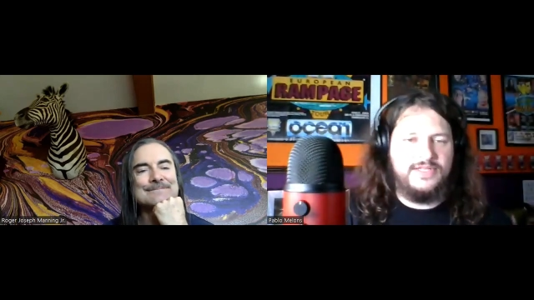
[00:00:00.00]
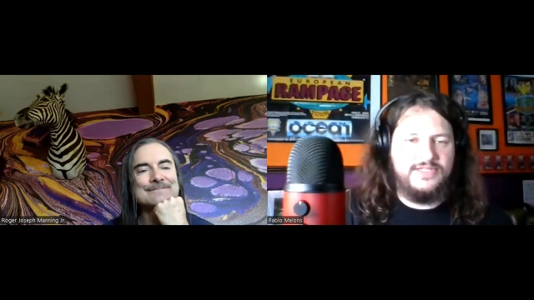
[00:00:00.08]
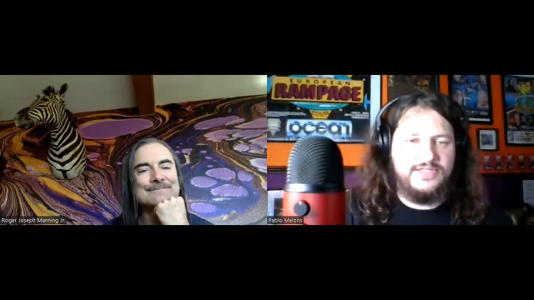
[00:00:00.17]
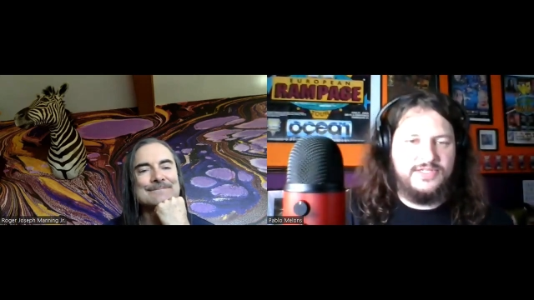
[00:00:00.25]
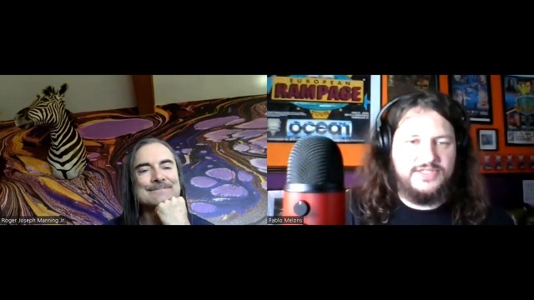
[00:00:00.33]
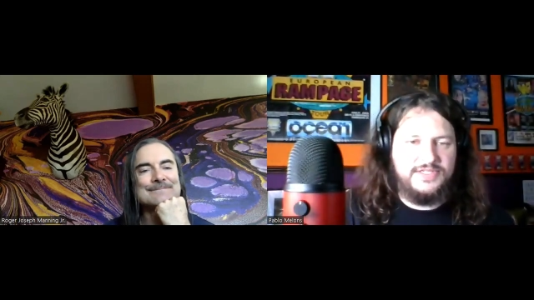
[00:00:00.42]

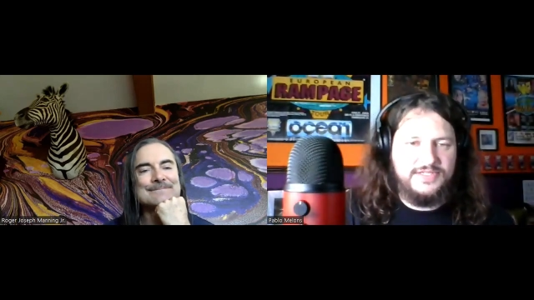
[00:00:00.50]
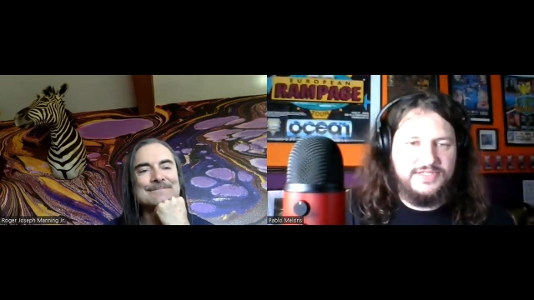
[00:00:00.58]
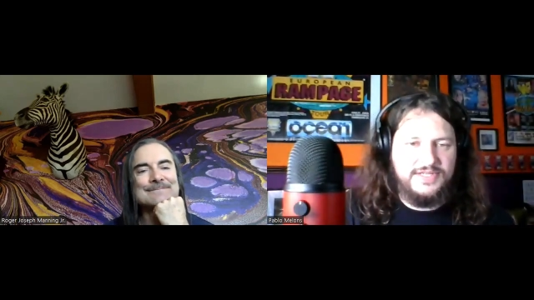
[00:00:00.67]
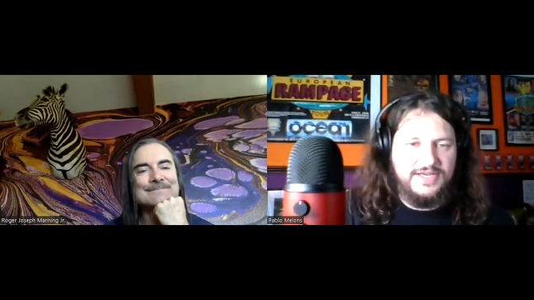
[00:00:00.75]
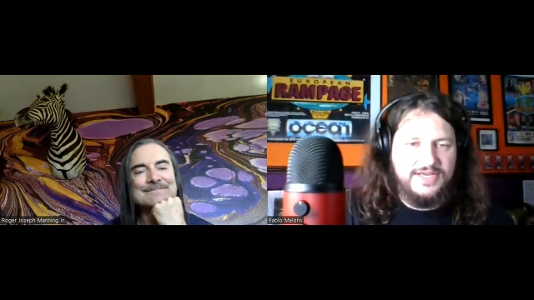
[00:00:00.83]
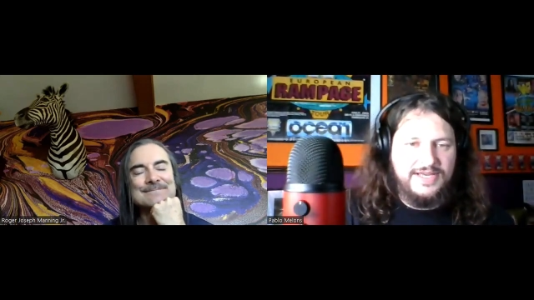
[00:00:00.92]
Speaker 1: It's
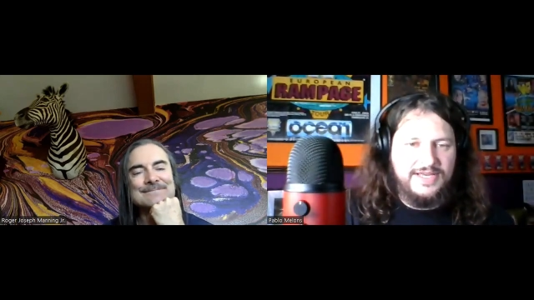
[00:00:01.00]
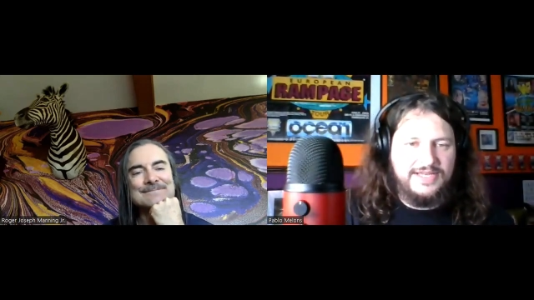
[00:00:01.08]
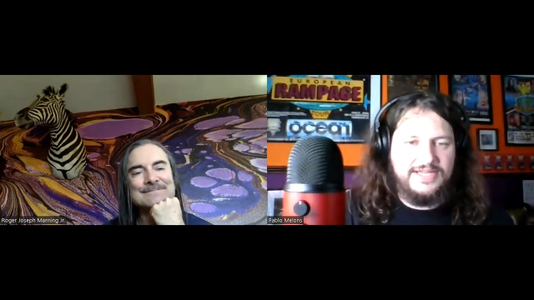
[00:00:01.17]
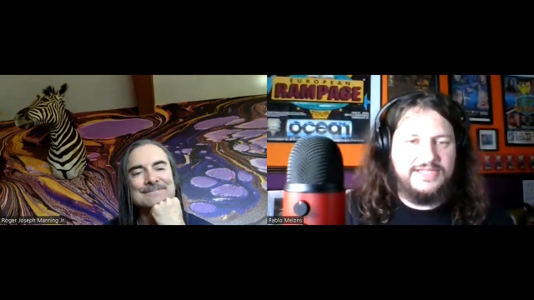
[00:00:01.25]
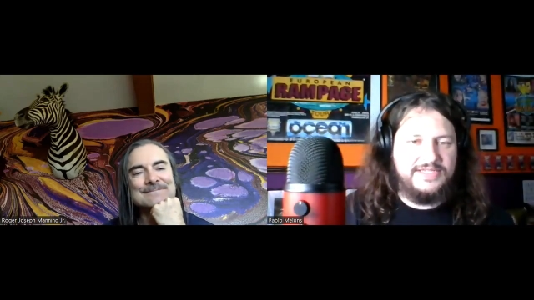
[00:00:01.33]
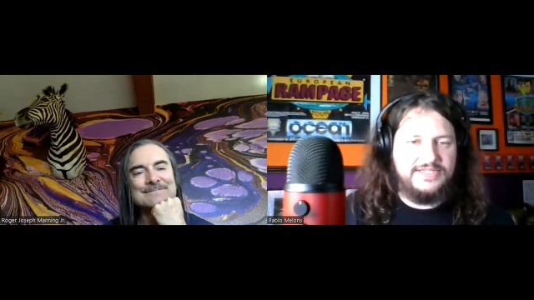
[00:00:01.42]

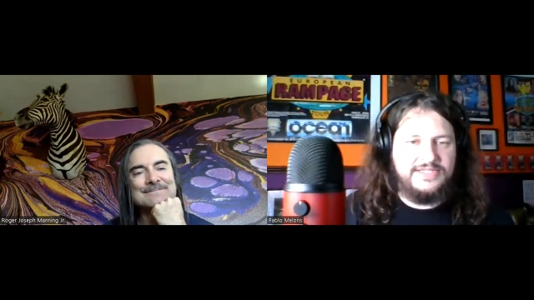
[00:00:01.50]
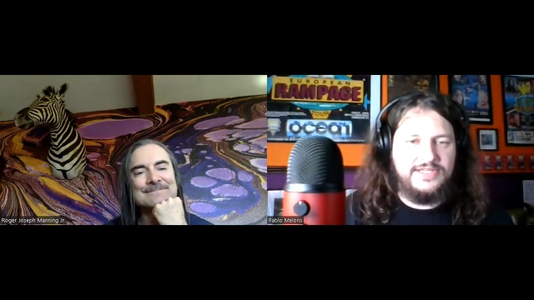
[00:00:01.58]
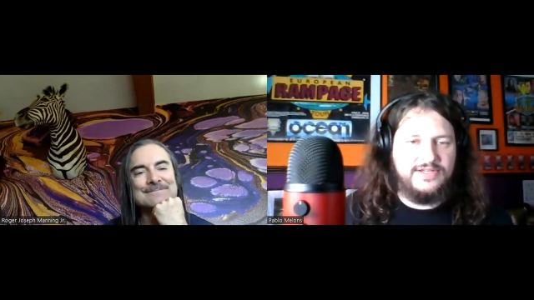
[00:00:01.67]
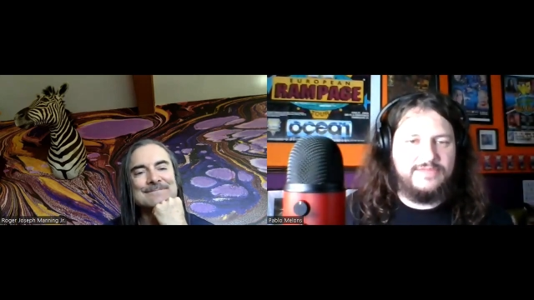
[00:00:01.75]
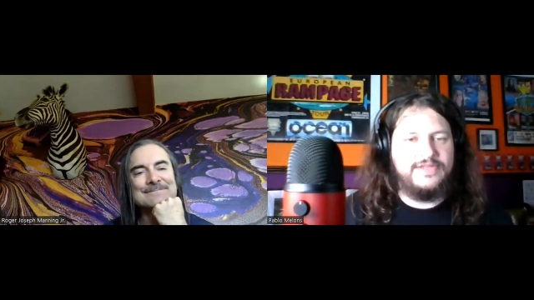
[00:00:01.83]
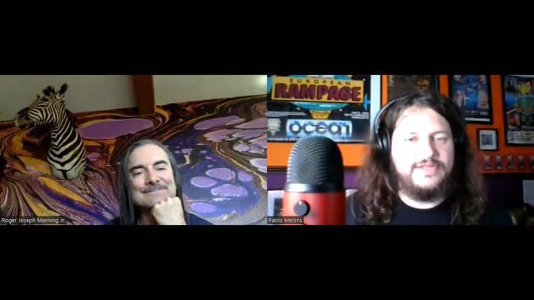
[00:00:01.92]
the
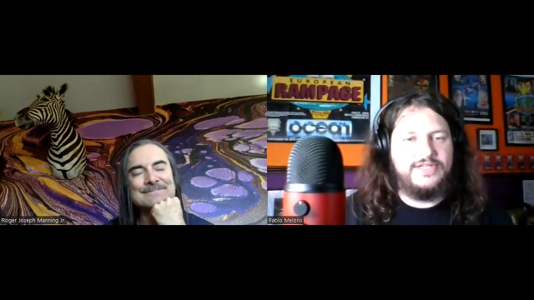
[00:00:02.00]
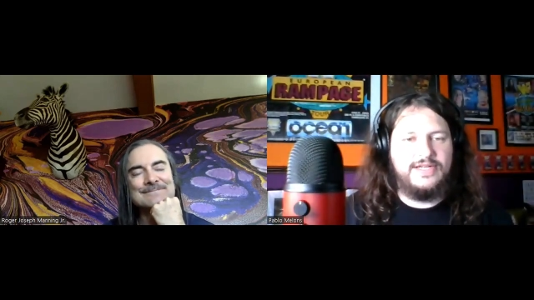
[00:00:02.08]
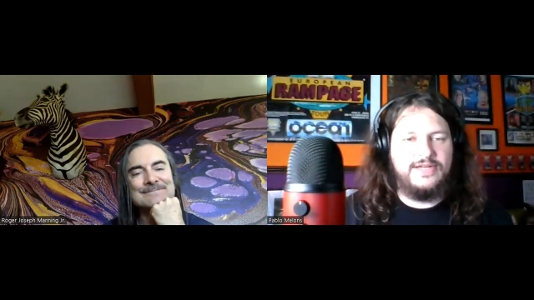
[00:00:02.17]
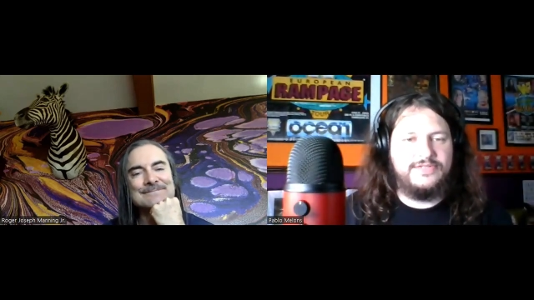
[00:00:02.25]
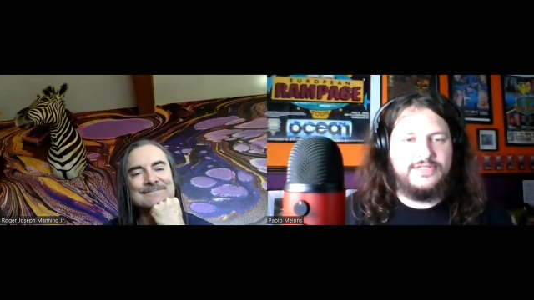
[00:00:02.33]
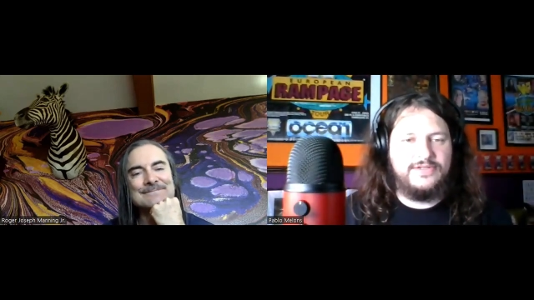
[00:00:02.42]
ultimate
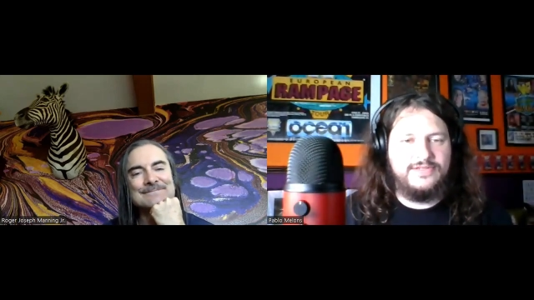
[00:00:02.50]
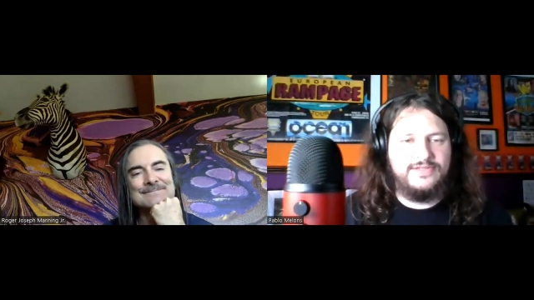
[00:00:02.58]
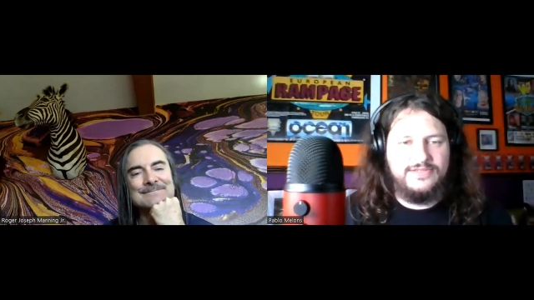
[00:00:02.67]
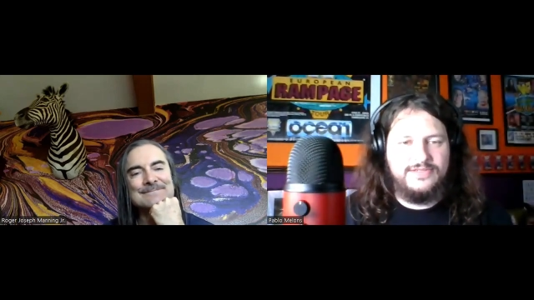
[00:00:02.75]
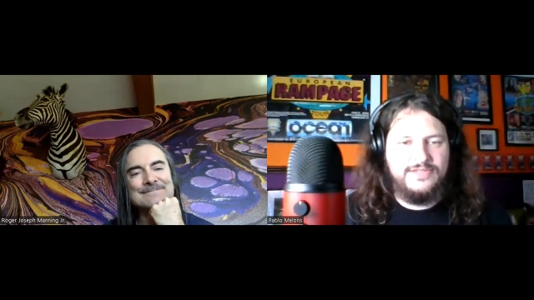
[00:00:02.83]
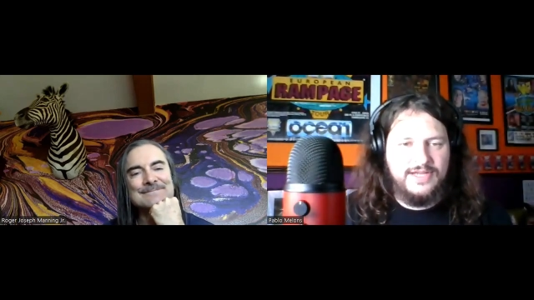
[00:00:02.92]
chill out song,
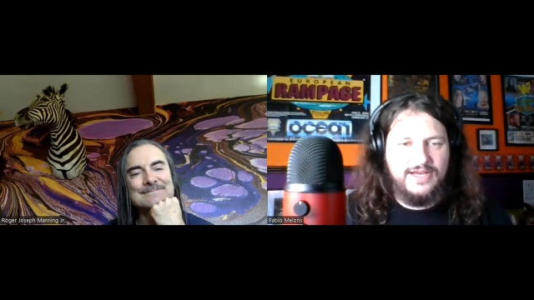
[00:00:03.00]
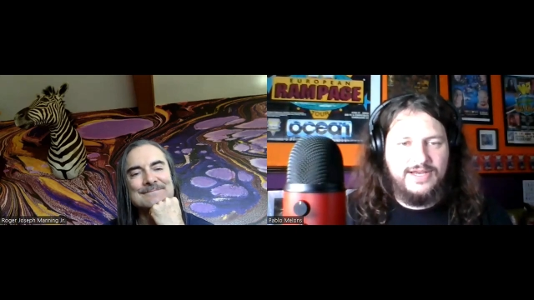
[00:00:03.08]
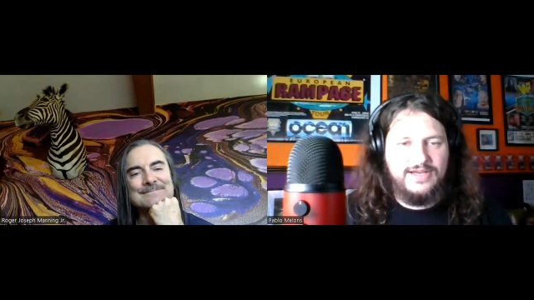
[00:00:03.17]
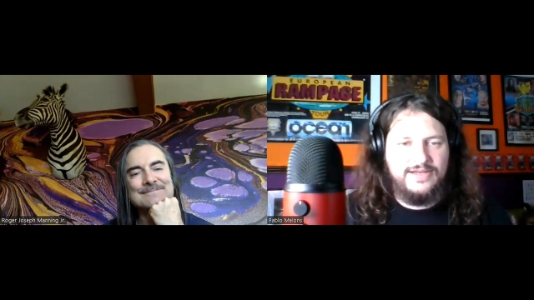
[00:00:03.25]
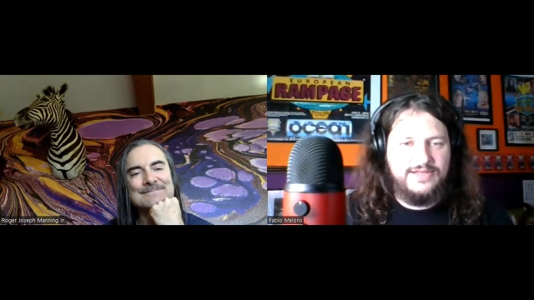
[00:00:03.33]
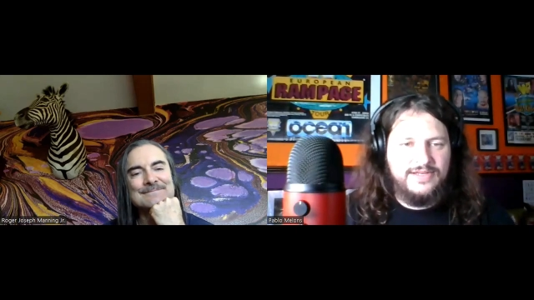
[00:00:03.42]

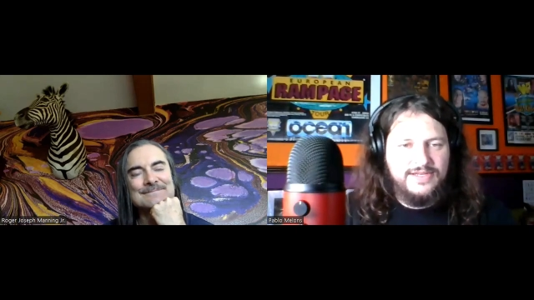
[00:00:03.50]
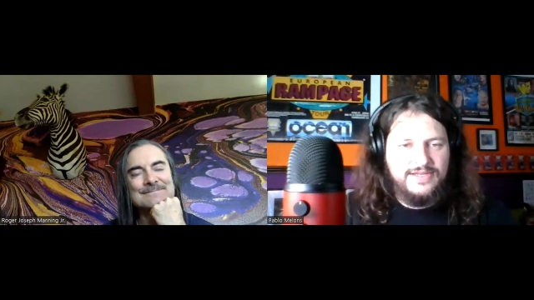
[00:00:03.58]
and